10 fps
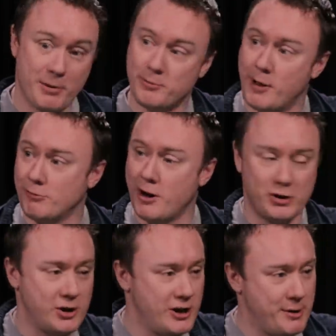But from like
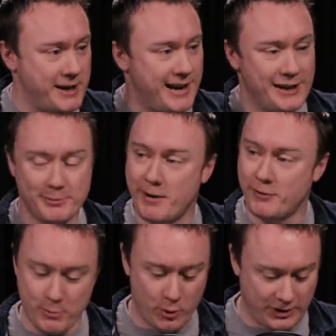Russia, Germany, Italy, Spain
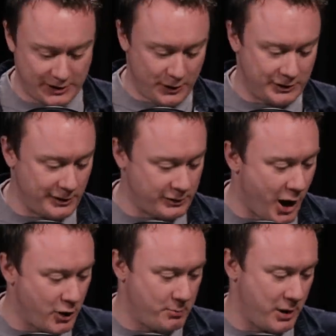flew more all to sit on this so
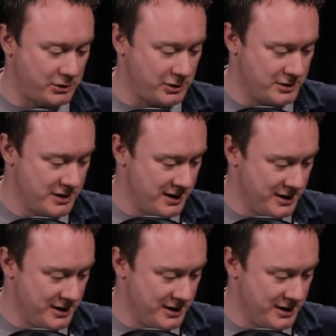100 person